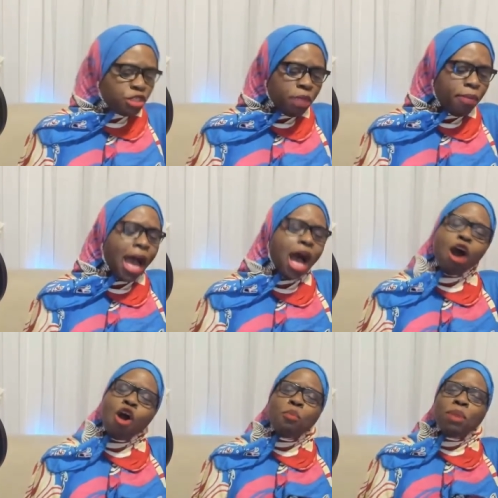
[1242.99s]
hope she buy a
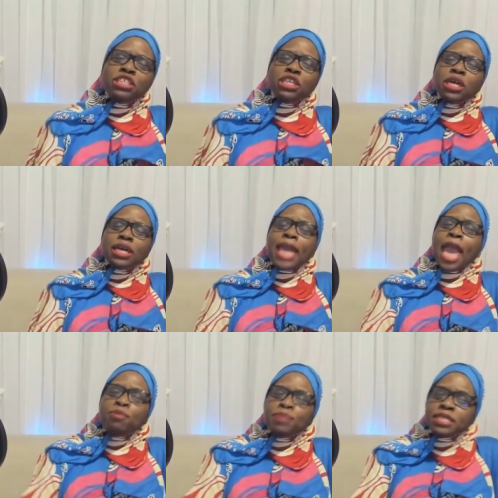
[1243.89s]
whole bunch of little
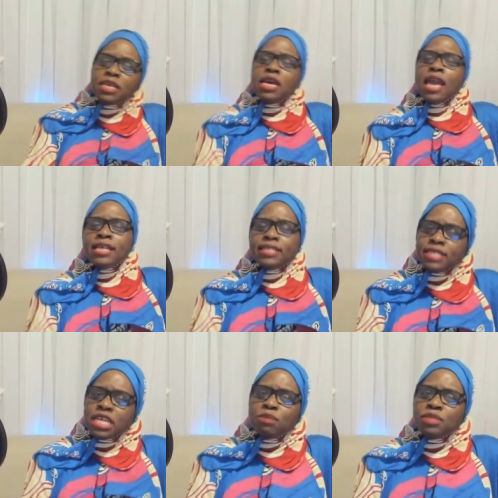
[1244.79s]
capes and
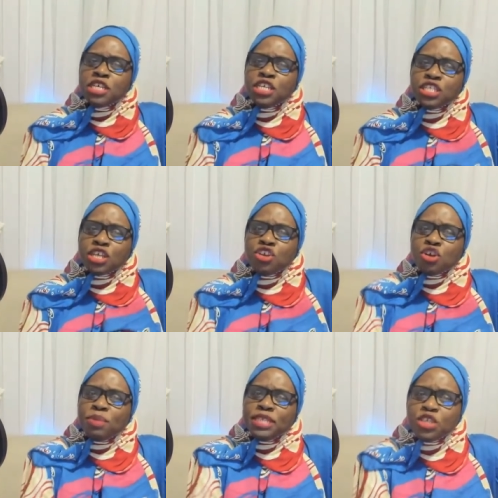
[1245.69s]
send them to you so you
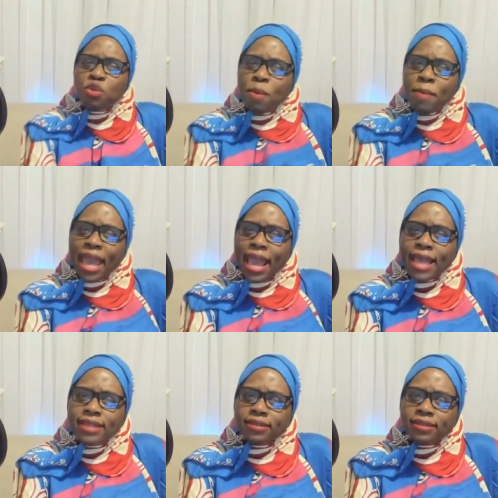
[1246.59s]
can be Superman.